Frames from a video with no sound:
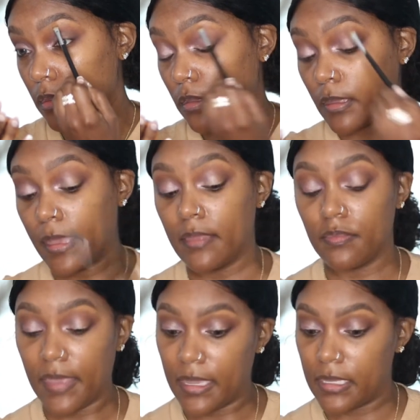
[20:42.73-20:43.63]
And
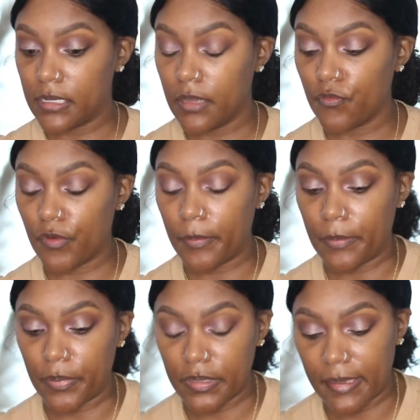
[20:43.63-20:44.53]
then
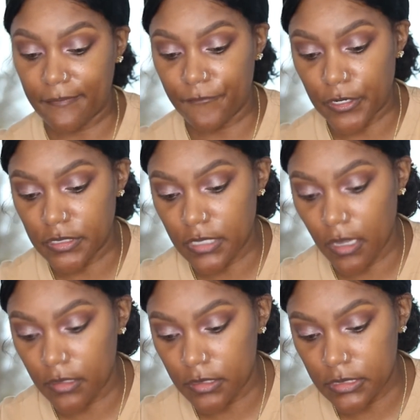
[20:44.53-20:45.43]
remember that first
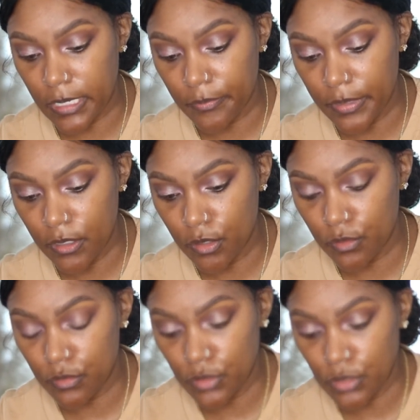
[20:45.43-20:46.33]
color that we
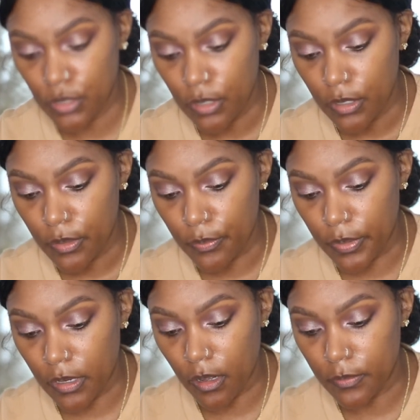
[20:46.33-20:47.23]
used,
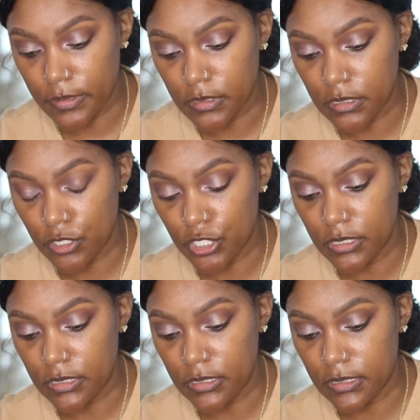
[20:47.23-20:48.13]
we're going to just
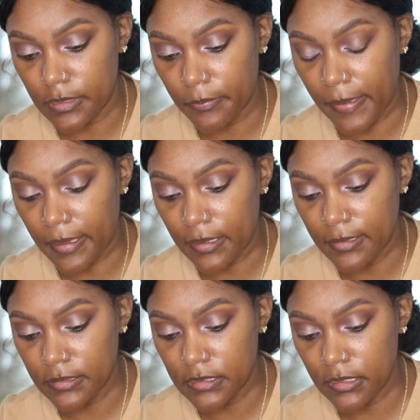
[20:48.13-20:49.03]
dip back
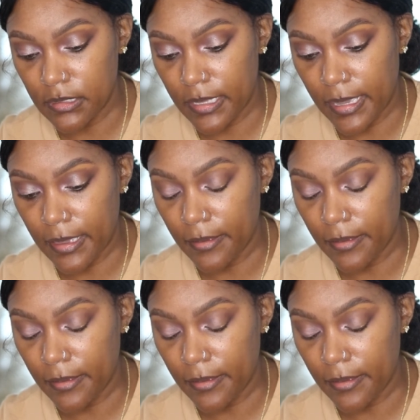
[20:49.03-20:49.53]
into that